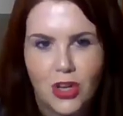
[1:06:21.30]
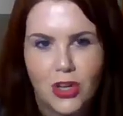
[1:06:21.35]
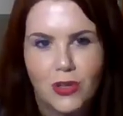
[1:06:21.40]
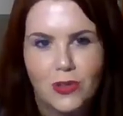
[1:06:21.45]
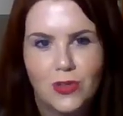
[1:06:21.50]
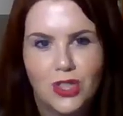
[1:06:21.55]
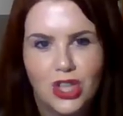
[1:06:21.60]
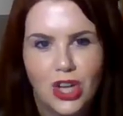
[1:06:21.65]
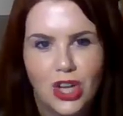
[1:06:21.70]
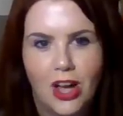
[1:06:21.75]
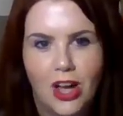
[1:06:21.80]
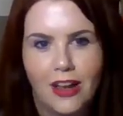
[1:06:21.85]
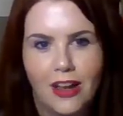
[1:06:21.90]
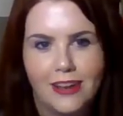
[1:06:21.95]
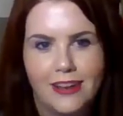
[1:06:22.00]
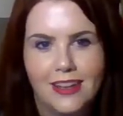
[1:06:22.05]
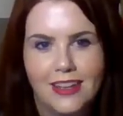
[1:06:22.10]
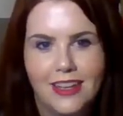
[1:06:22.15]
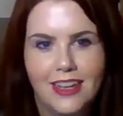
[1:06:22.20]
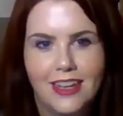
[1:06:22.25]
of a new
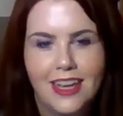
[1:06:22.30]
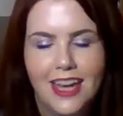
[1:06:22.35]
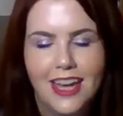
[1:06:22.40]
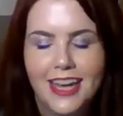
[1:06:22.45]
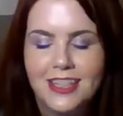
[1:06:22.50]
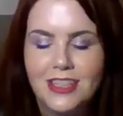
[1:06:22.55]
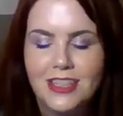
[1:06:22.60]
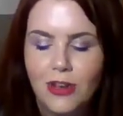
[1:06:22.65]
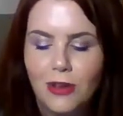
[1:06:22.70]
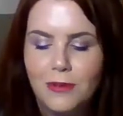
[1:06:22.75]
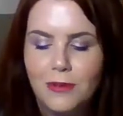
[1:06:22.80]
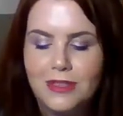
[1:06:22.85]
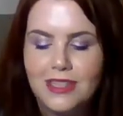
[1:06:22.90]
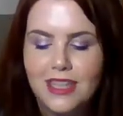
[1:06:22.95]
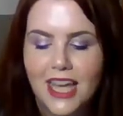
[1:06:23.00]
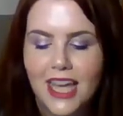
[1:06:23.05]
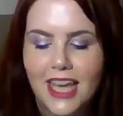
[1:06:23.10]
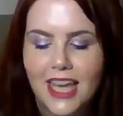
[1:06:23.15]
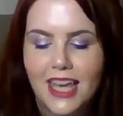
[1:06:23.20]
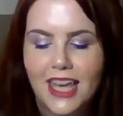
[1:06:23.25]
John. It's
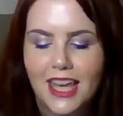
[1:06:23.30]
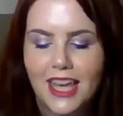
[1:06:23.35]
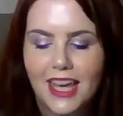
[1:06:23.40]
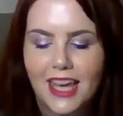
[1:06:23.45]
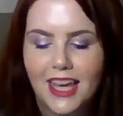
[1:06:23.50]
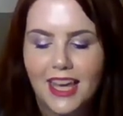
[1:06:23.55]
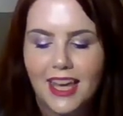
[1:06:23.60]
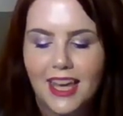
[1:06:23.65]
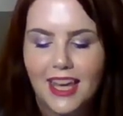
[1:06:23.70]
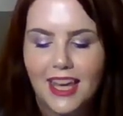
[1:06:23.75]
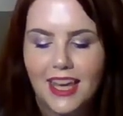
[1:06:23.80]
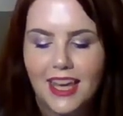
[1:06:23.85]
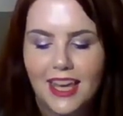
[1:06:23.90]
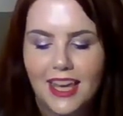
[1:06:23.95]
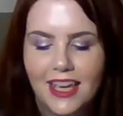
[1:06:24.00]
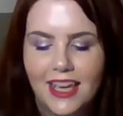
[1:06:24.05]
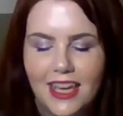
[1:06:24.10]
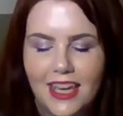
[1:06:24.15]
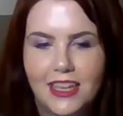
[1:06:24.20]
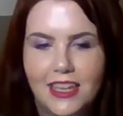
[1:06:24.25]
almost like
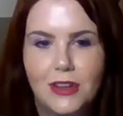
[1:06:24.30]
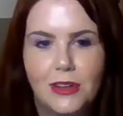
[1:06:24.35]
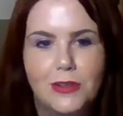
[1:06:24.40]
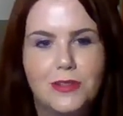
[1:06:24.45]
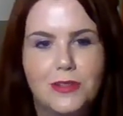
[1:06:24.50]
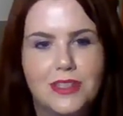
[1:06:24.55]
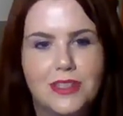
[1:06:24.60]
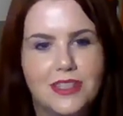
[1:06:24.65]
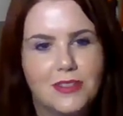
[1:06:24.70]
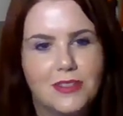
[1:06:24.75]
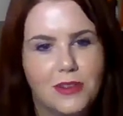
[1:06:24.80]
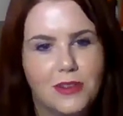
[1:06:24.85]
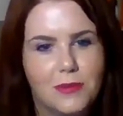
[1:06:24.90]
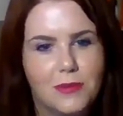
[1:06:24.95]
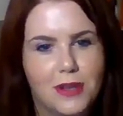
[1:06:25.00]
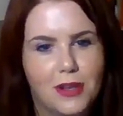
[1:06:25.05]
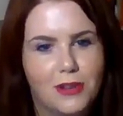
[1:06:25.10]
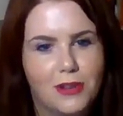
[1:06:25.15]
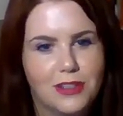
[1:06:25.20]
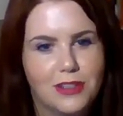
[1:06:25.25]
he knows he's going
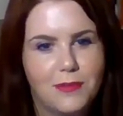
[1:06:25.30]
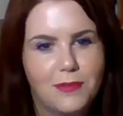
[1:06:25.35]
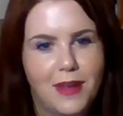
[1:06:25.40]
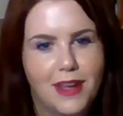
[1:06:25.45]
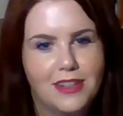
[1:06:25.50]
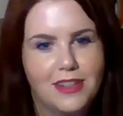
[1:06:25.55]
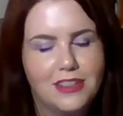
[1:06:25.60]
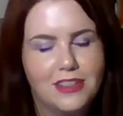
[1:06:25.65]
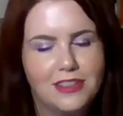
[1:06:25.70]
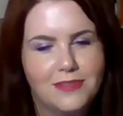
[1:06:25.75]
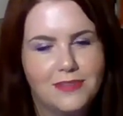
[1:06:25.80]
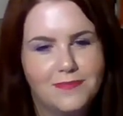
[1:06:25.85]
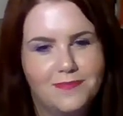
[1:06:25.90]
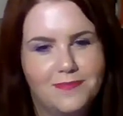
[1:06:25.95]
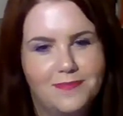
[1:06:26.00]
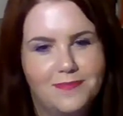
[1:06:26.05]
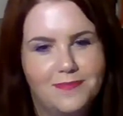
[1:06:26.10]
to be Lord Commander.